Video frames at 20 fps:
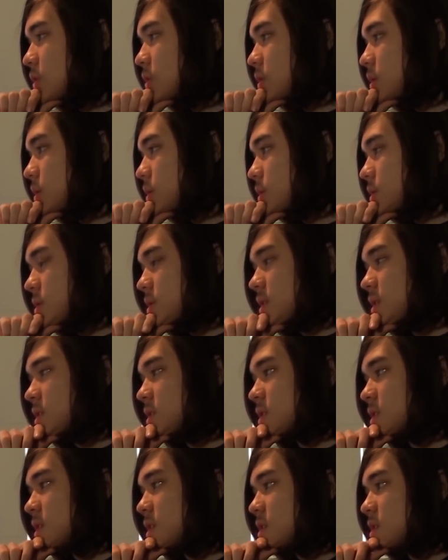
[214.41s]
do you stay
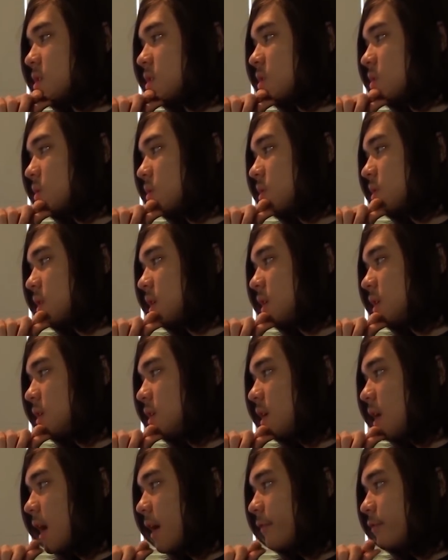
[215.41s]
so
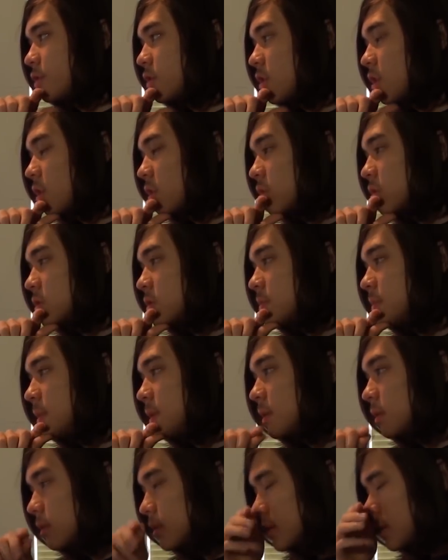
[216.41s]
skinny after all those
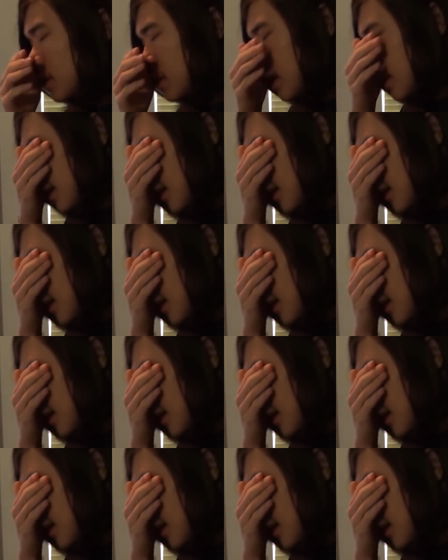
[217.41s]
meals?